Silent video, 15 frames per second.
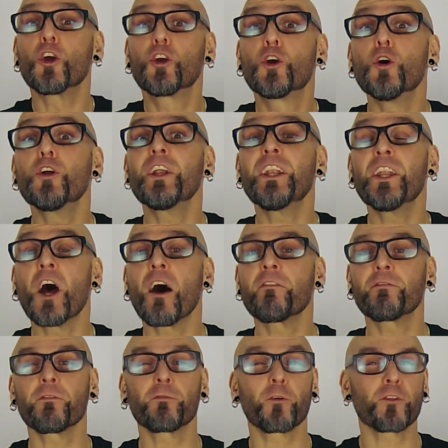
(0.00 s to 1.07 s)
good
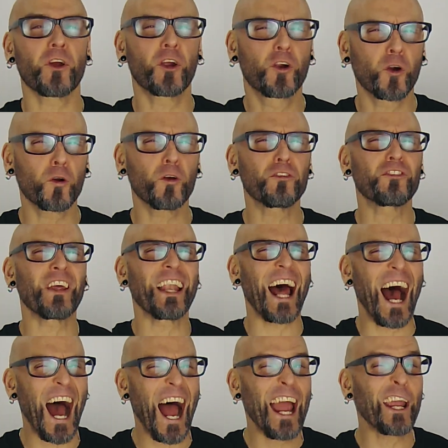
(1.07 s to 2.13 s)
enough for the girls that
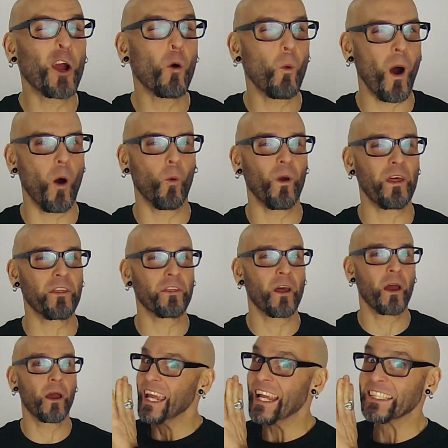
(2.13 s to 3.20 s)
I go out with.
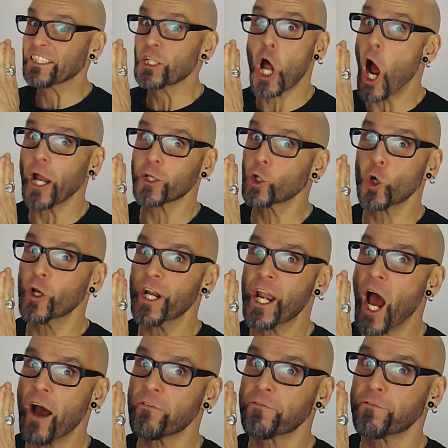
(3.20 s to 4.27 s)
It's not good
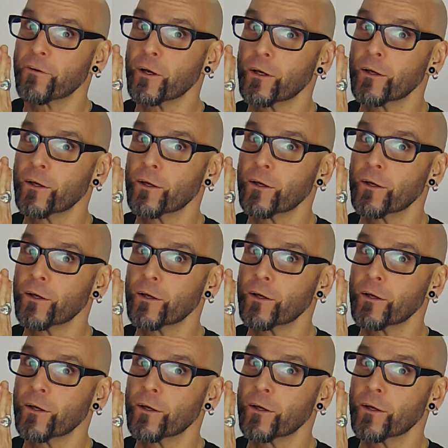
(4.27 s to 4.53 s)
enough.